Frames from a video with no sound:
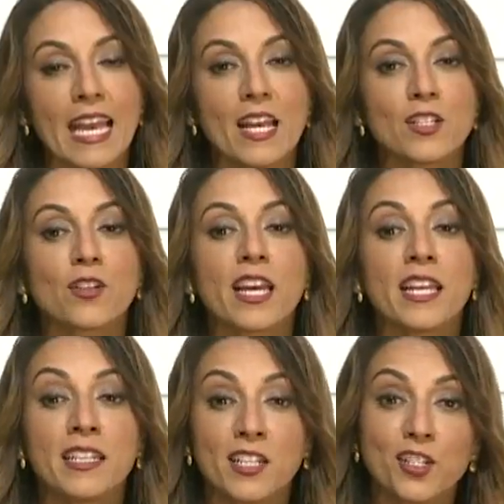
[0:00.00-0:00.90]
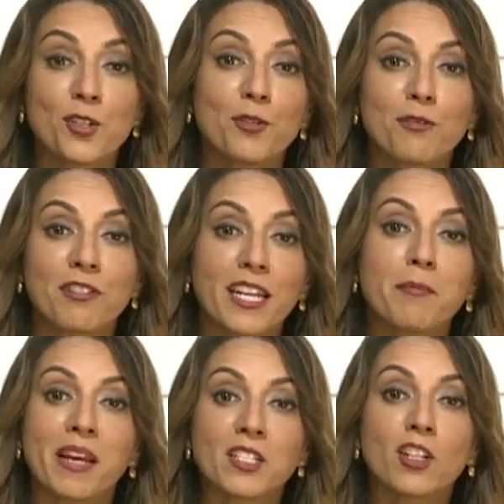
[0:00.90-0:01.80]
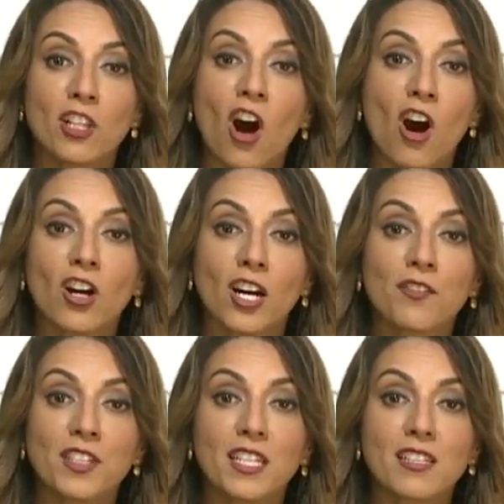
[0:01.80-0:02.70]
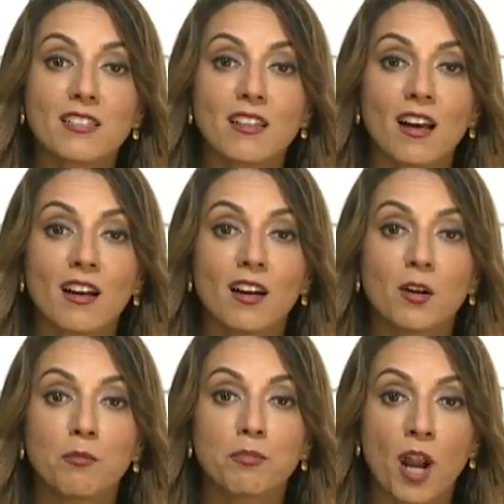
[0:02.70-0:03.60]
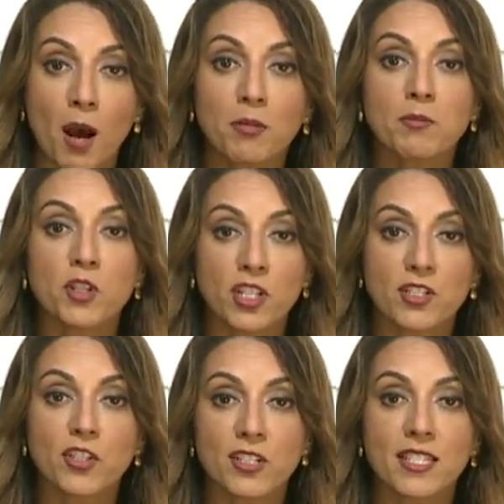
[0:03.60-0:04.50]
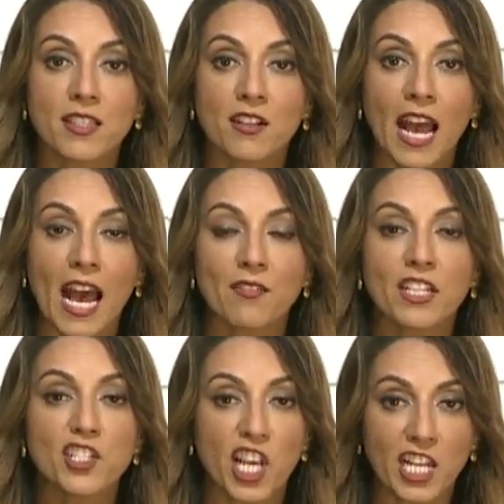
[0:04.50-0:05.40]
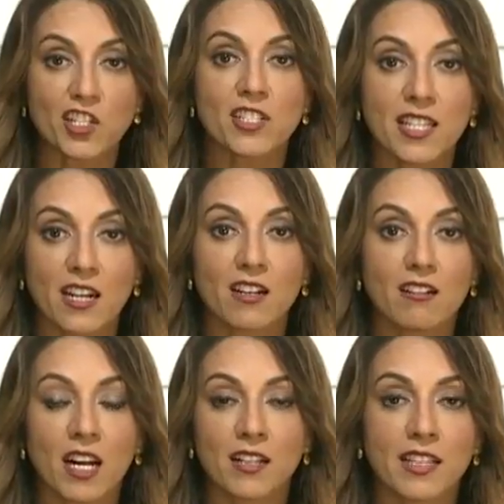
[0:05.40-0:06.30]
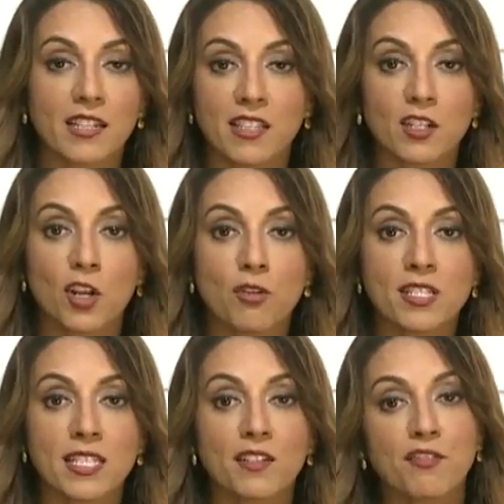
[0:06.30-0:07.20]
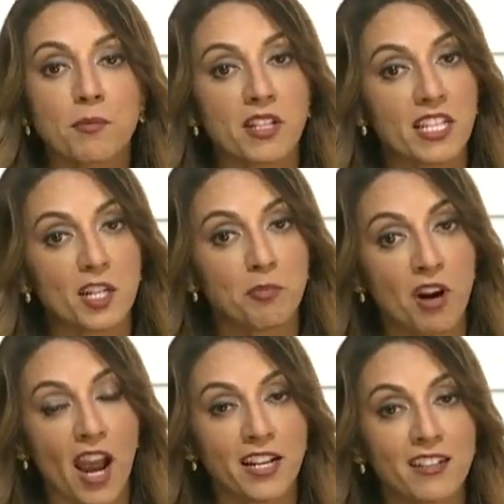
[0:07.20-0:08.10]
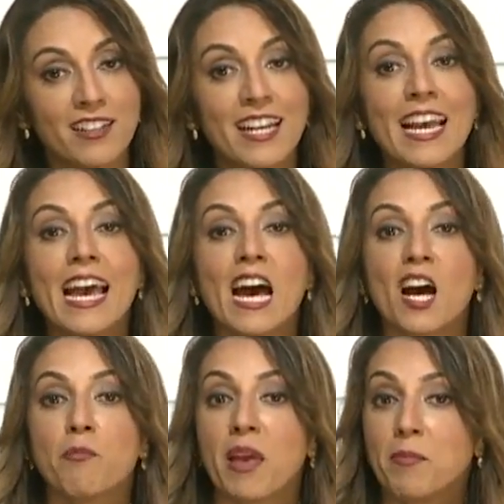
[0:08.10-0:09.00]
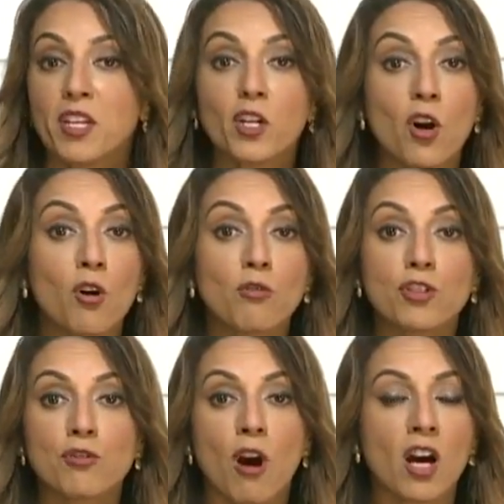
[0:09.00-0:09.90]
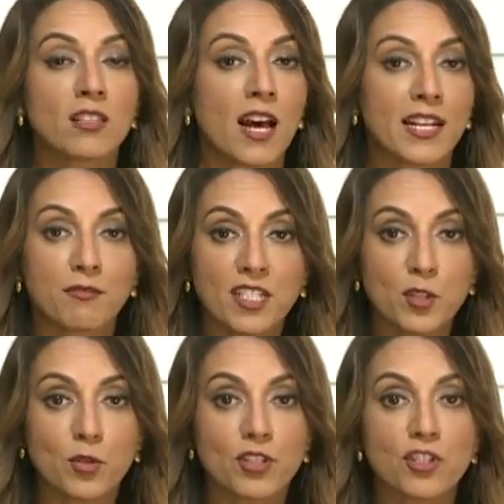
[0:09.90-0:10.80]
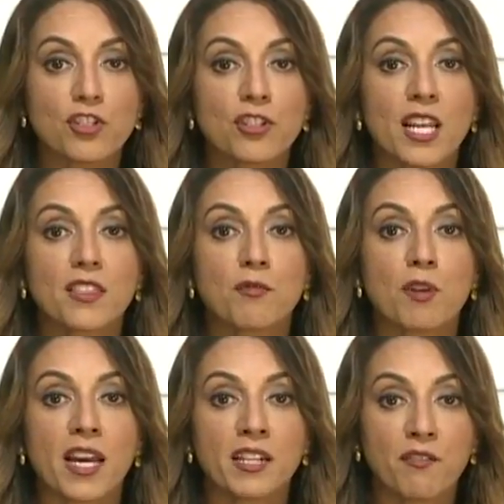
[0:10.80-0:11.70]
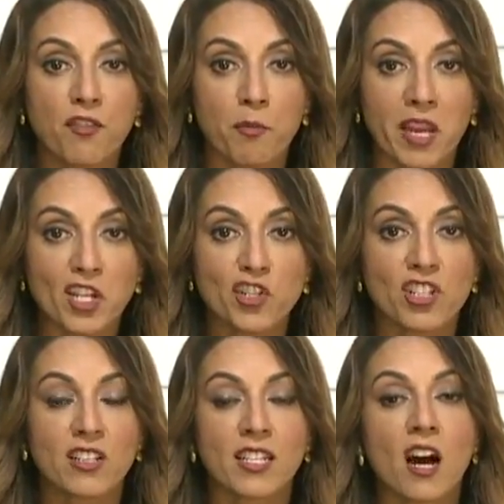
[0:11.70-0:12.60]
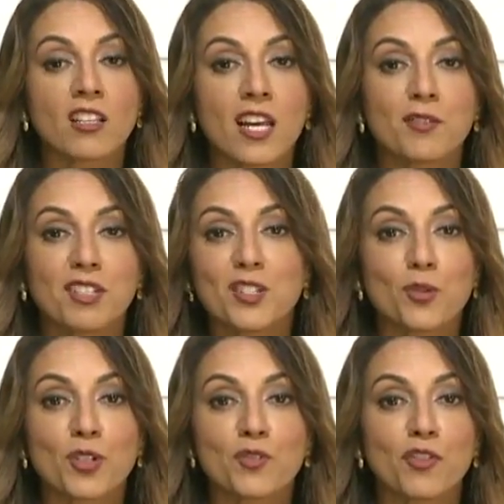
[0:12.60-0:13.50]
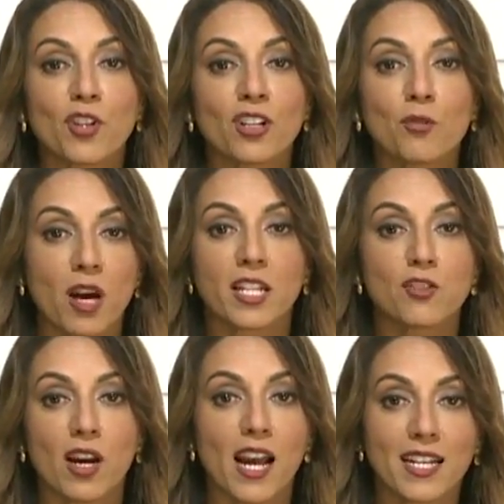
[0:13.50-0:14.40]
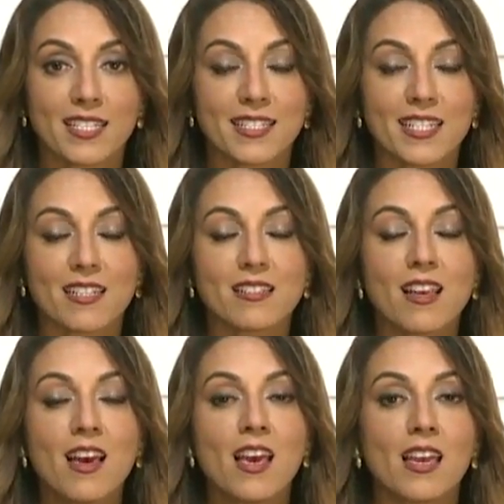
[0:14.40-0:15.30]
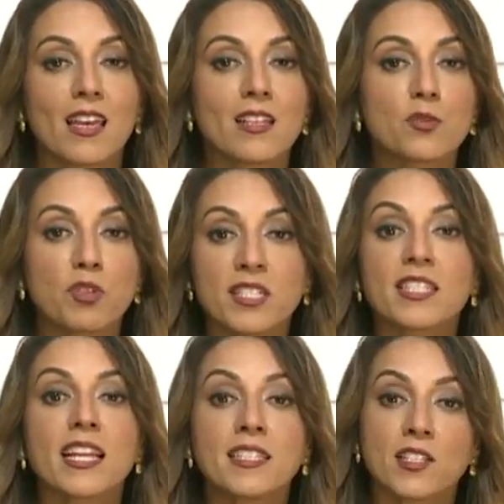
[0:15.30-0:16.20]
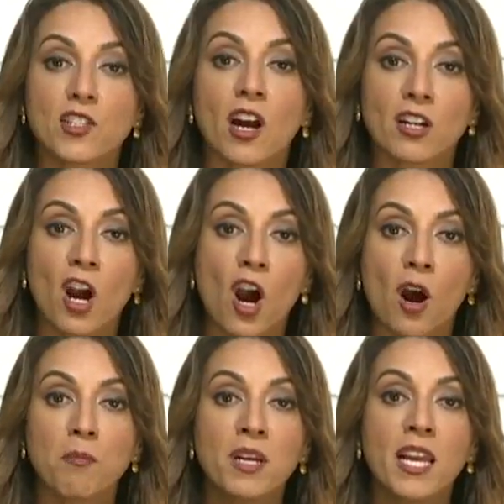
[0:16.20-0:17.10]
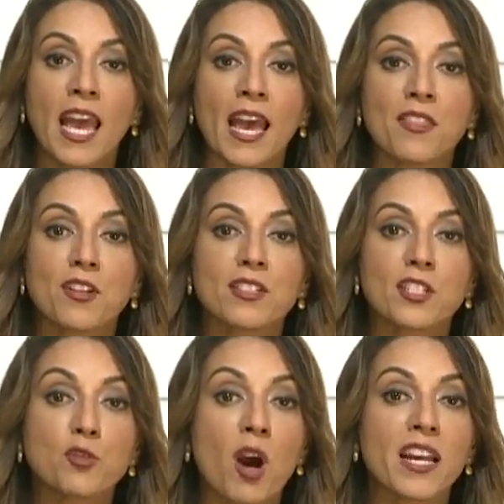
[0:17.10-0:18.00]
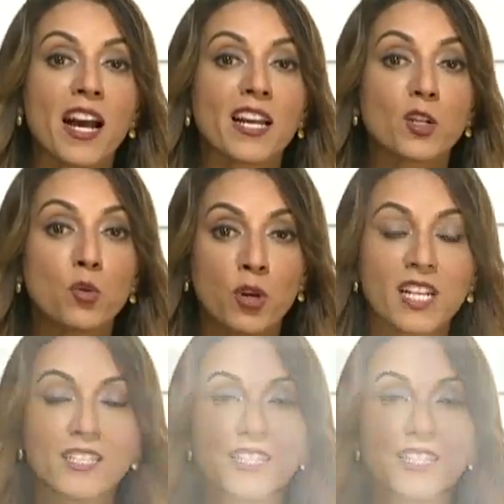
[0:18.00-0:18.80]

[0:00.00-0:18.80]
So they need to create a mental log of these uh, problems or concerns that they're having, changes that are uh, that they're noticing from their year prior. Uh, maybe go to online resources to get the right information. An online resource for chronic dry eye disease is restasis.com, and there is a dry eye quiz